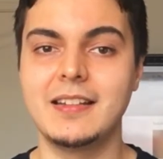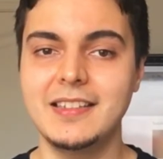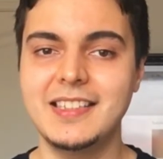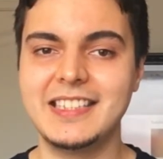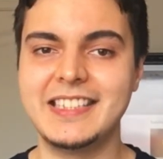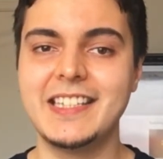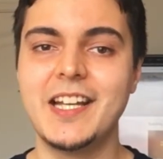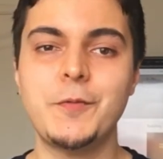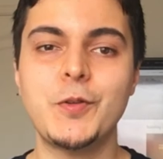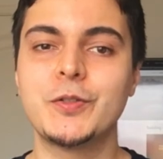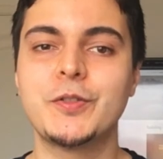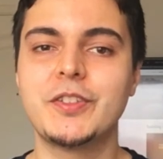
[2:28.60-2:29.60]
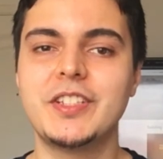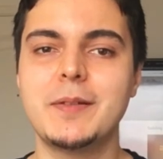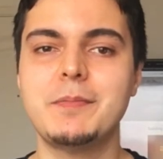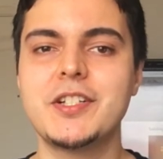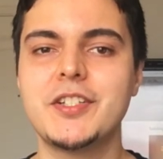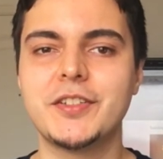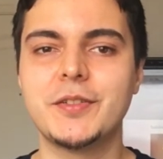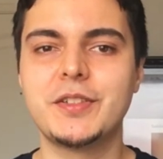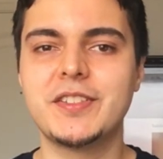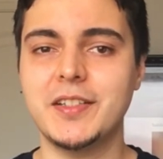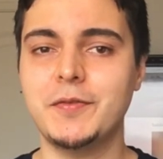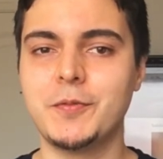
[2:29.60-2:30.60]
Luckily, we also see a bunch of
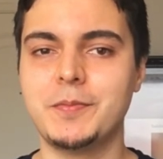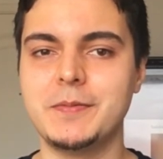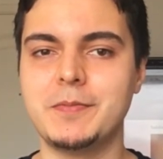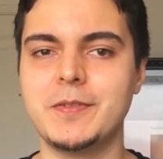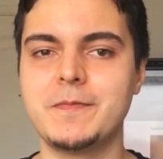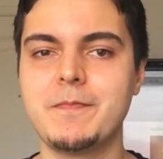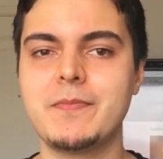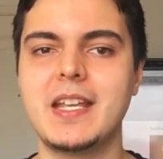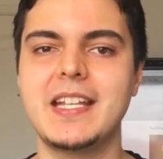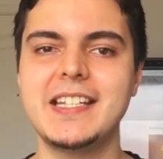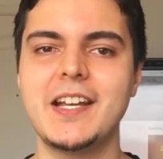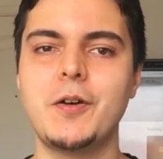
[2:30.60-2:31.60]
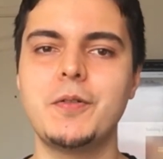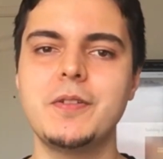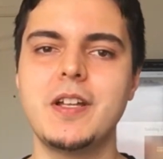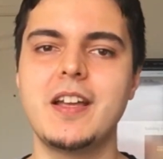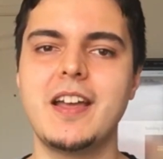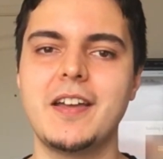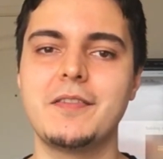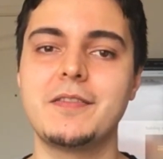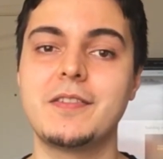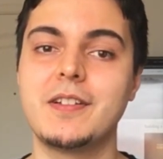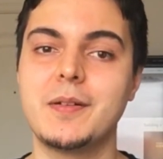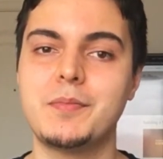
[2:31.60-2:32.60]
successful people, and they all
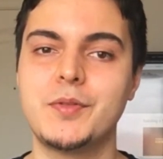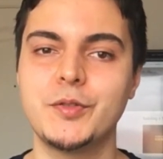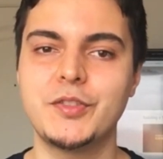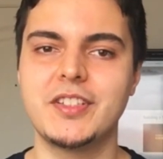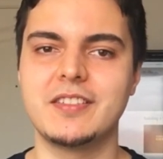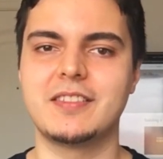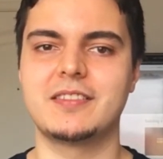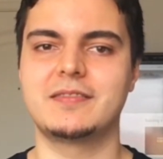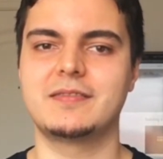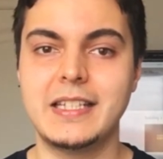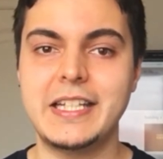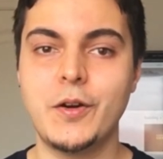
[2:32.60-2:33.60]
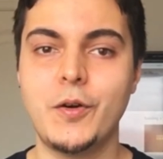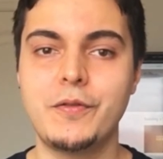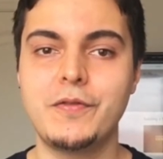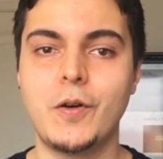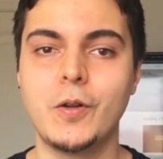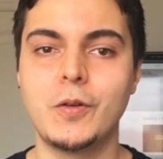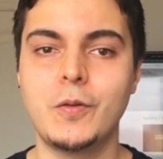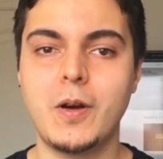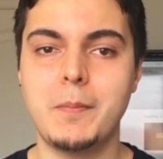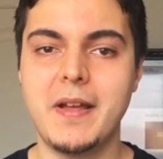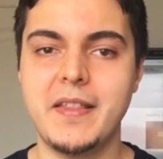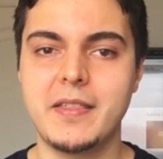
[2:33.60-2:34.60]
have a process. They all follow
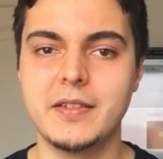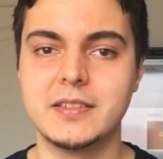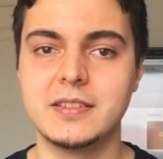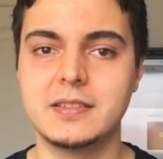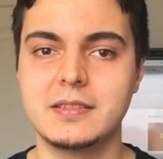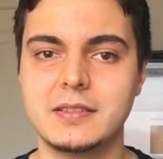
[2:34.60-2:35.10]
a method.